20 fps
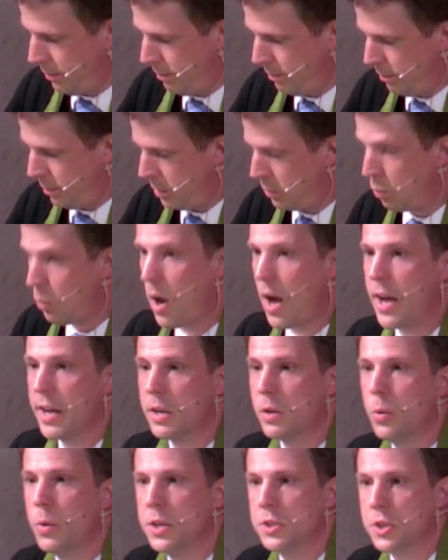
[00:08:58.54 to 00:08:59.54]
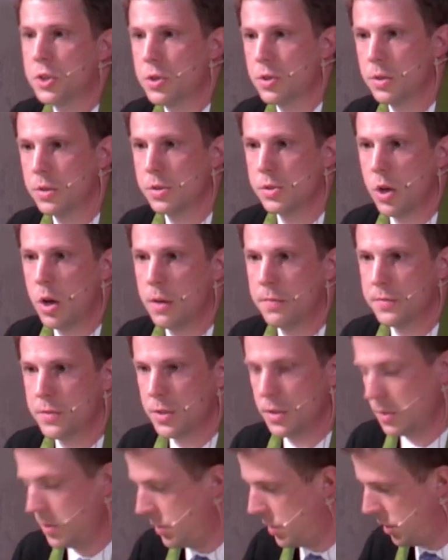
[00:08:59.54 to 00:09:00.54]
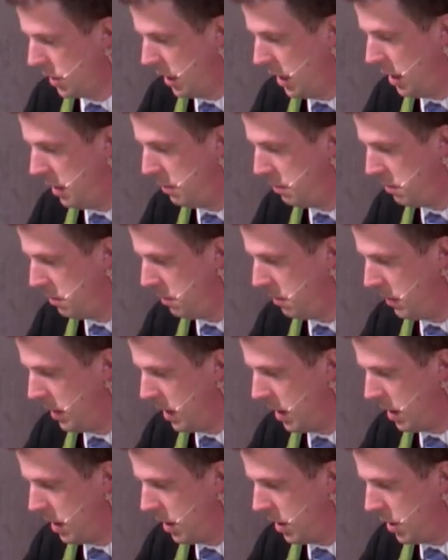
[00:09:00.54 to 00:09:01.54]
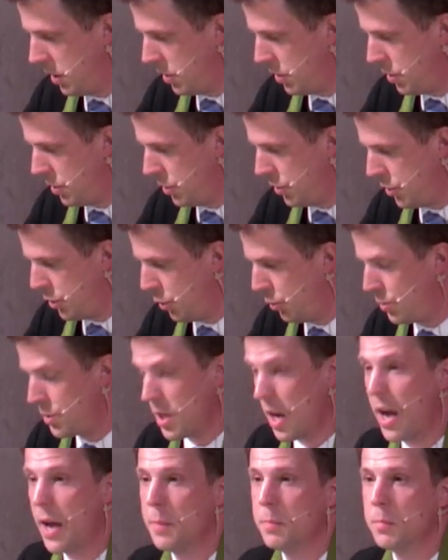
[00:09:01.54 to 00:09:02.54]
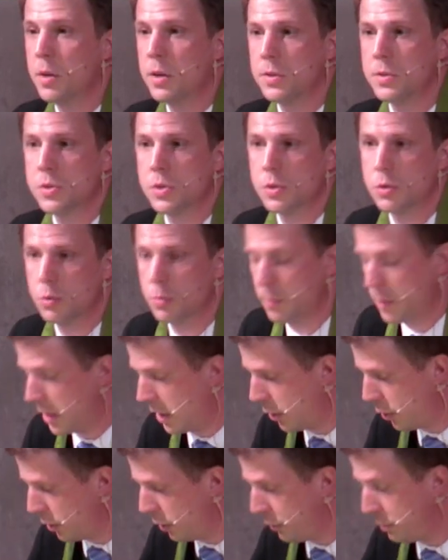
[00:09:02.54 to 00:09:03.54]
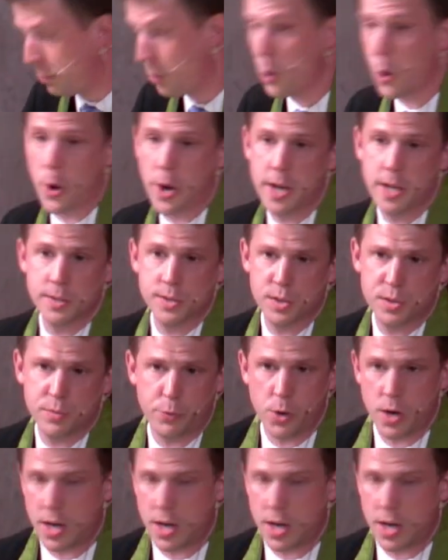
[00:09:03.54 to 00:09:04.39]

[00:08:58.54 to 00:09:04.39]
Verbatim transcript: But why questions often seem too time consuming or laborious for